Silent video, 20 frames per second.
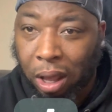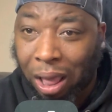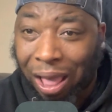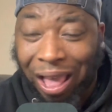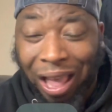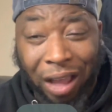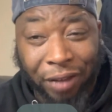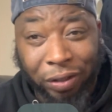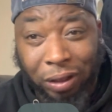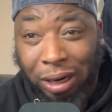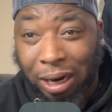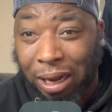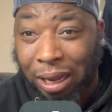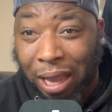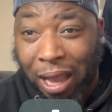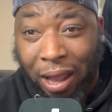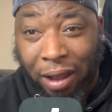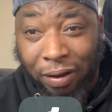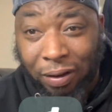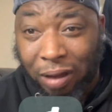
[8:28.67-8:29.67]
After
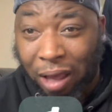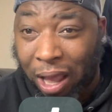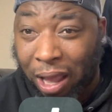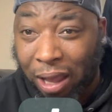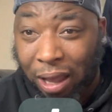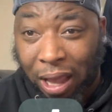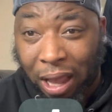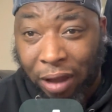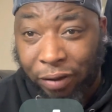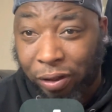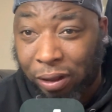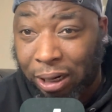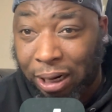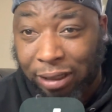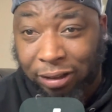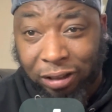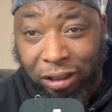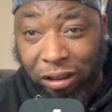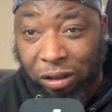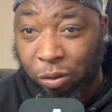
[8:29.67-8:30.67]

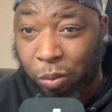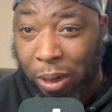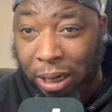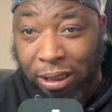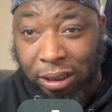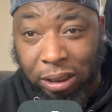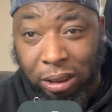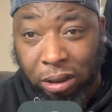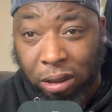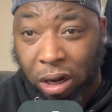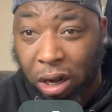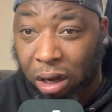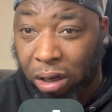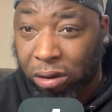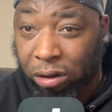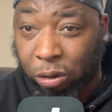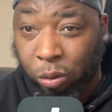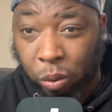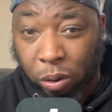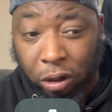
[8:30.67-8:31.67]
that situation,
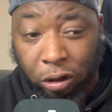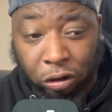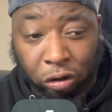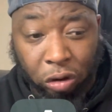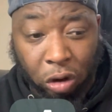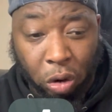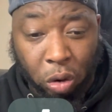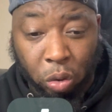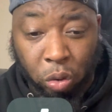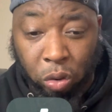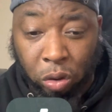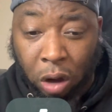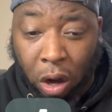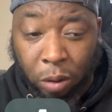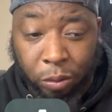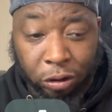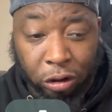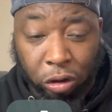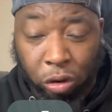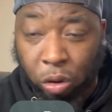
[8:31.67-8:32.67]
to where as though y'all
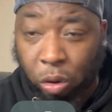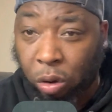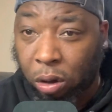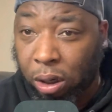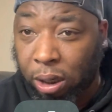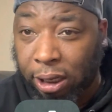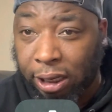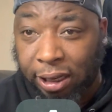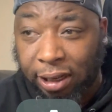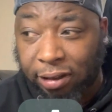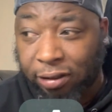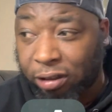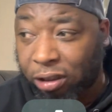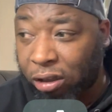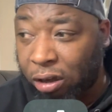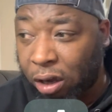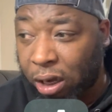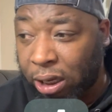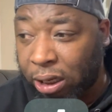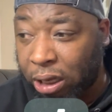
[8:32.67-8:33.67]
was in New Orleans
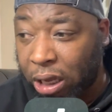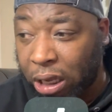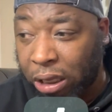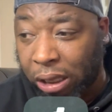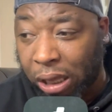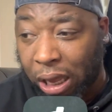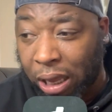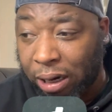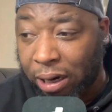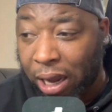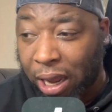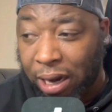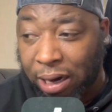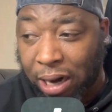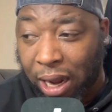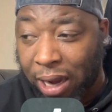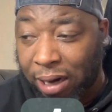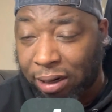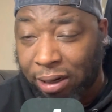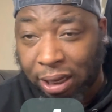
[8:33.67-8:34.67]

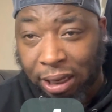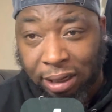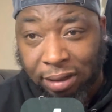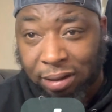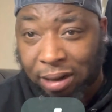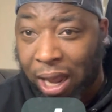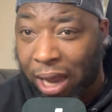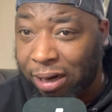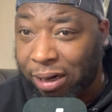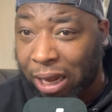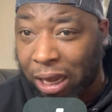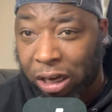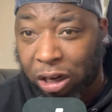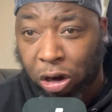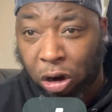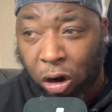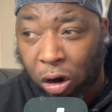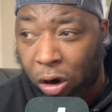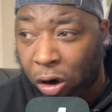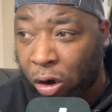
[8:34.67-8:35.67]
and Diggs got that
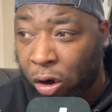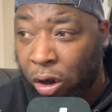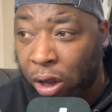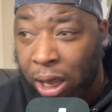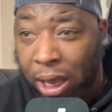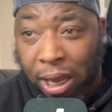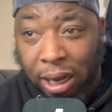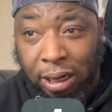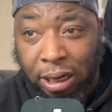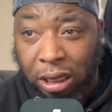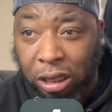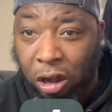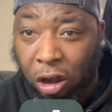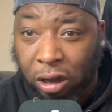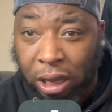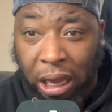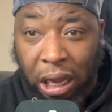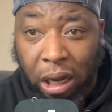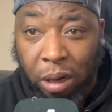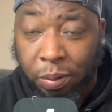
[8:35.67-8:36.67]
call, and then y'all
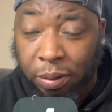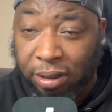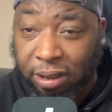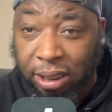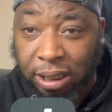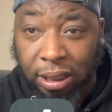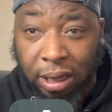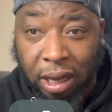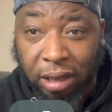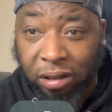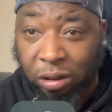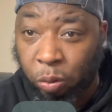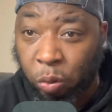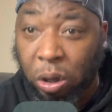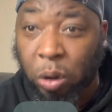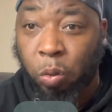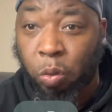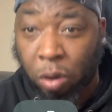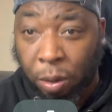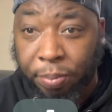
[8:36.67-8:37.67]
came to see us and
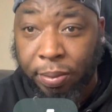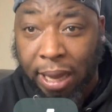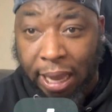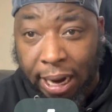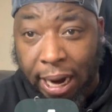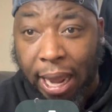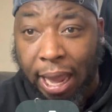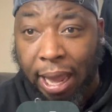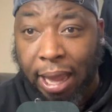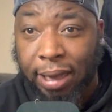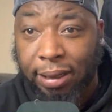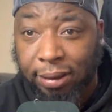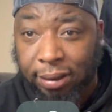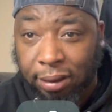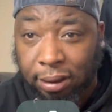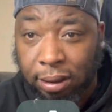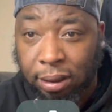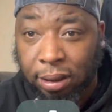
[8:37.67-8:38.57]
we whooped that ass.